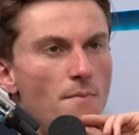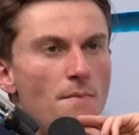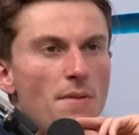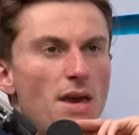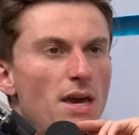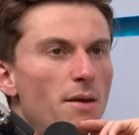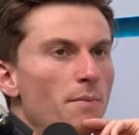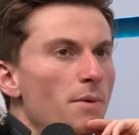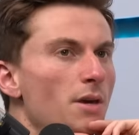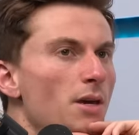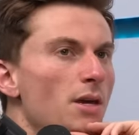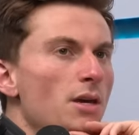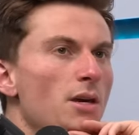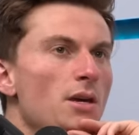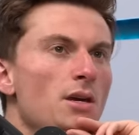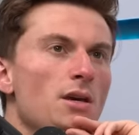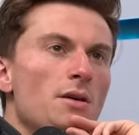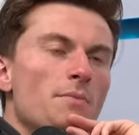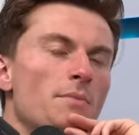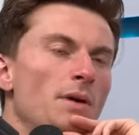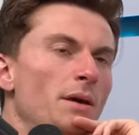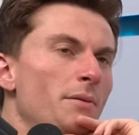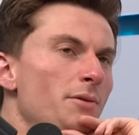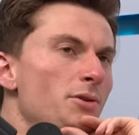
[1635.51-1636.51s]
maybe
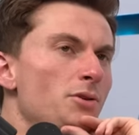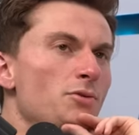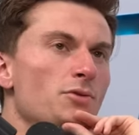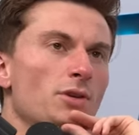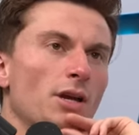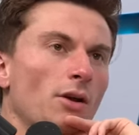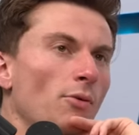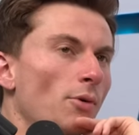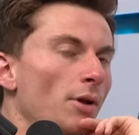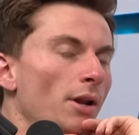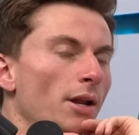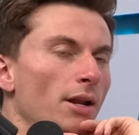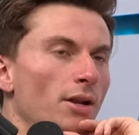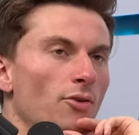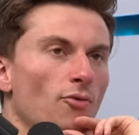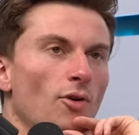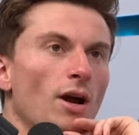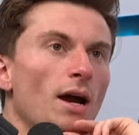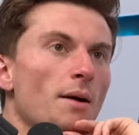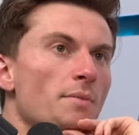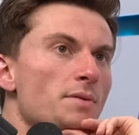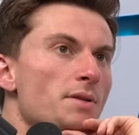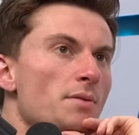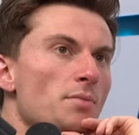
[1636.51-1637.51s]
maybe she was like running in to
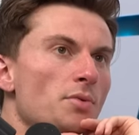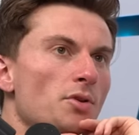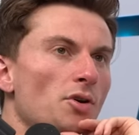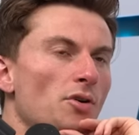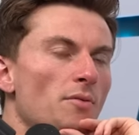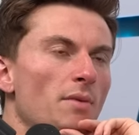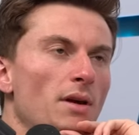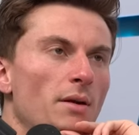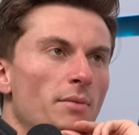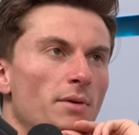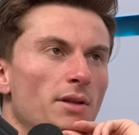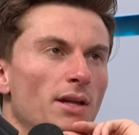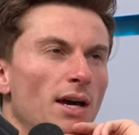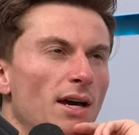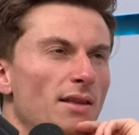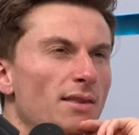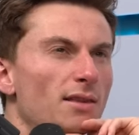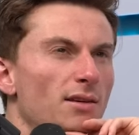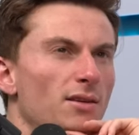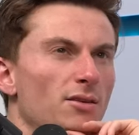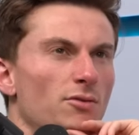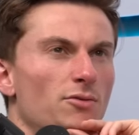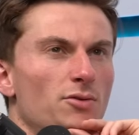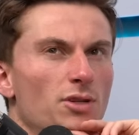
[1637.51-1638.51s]
grab something, or maybe I
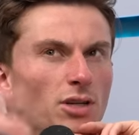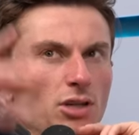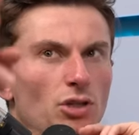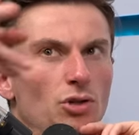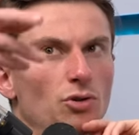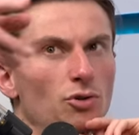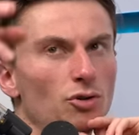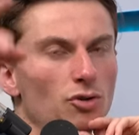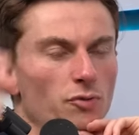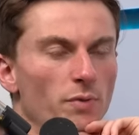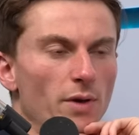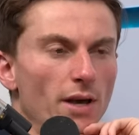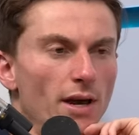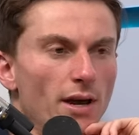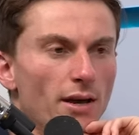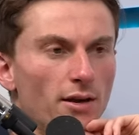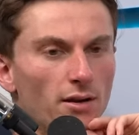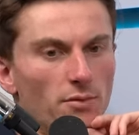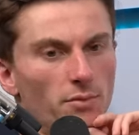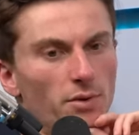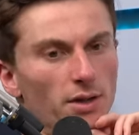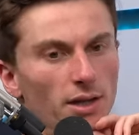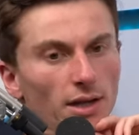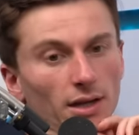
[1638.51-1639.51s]
think there was like two dudes behind
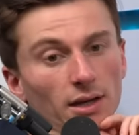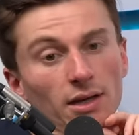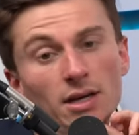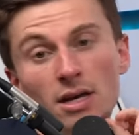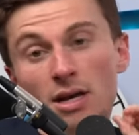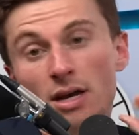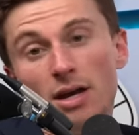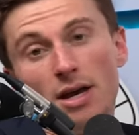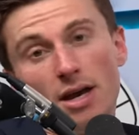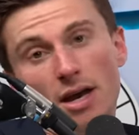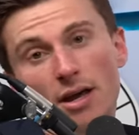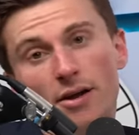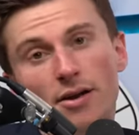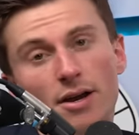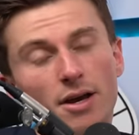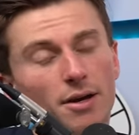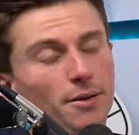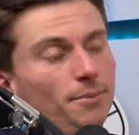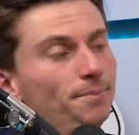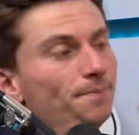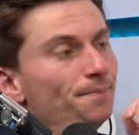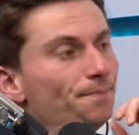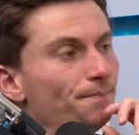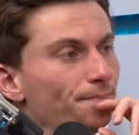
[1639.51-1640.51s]
her, but like I don't
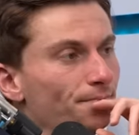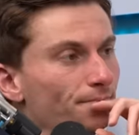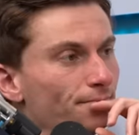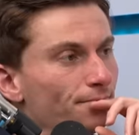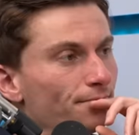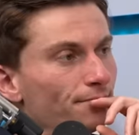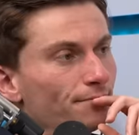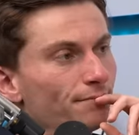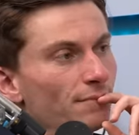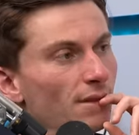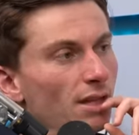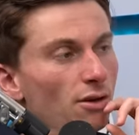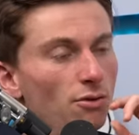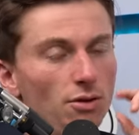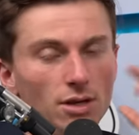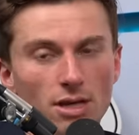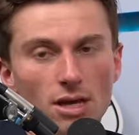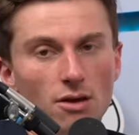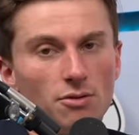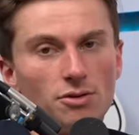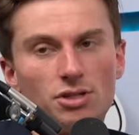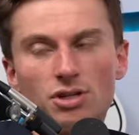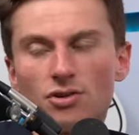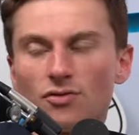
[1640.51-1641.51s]
know. It was,
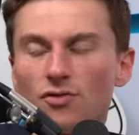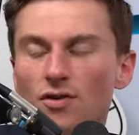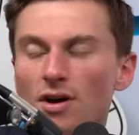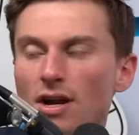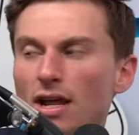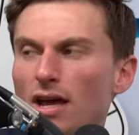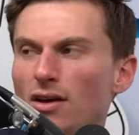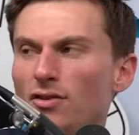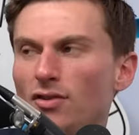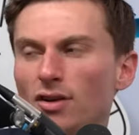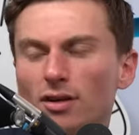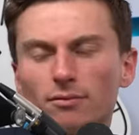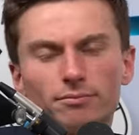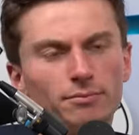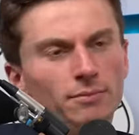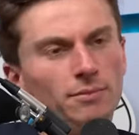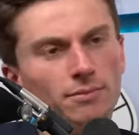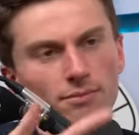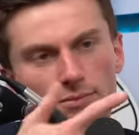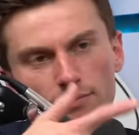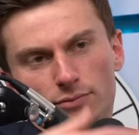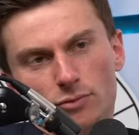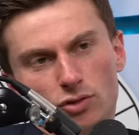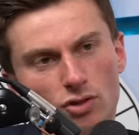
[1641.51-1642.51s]
yeah, it was just funny. I was like,
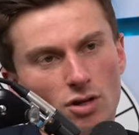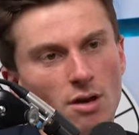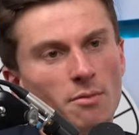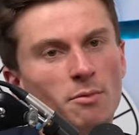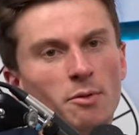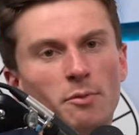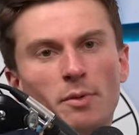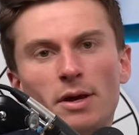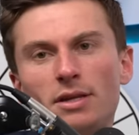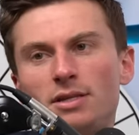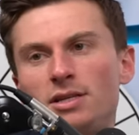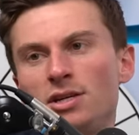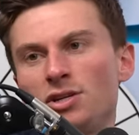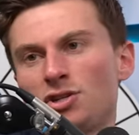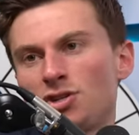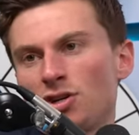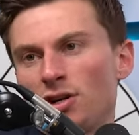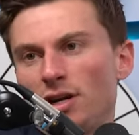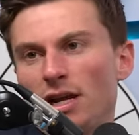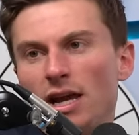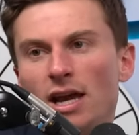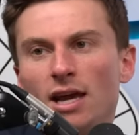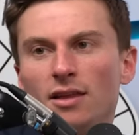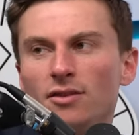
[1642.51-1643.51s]
just come on my
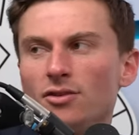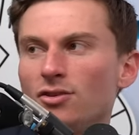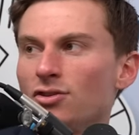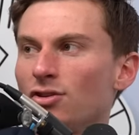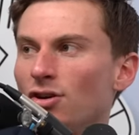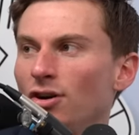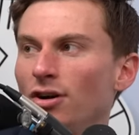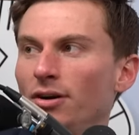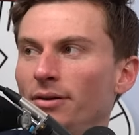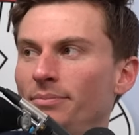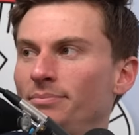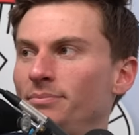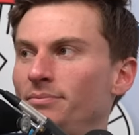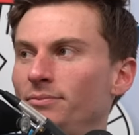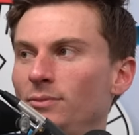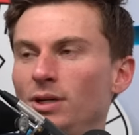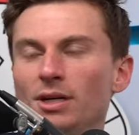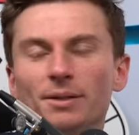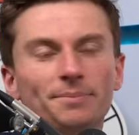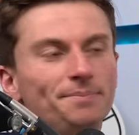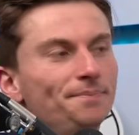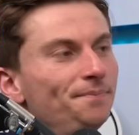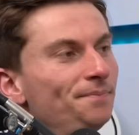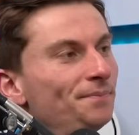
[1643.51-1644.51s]
t-shirt, and there's her.
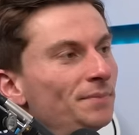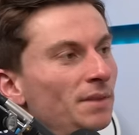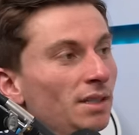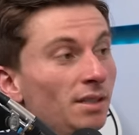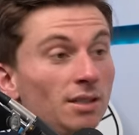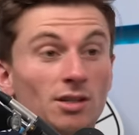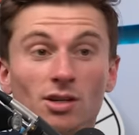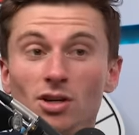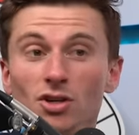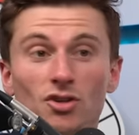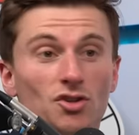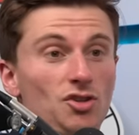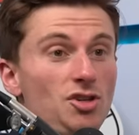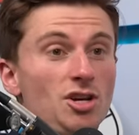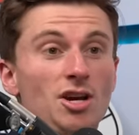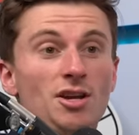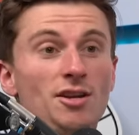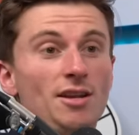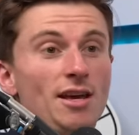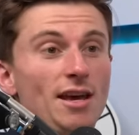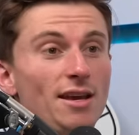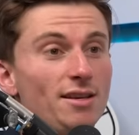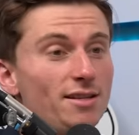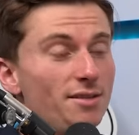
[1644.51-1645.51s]
Well,
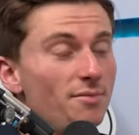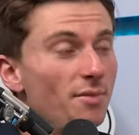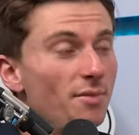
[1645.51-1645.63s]
Sunday. Is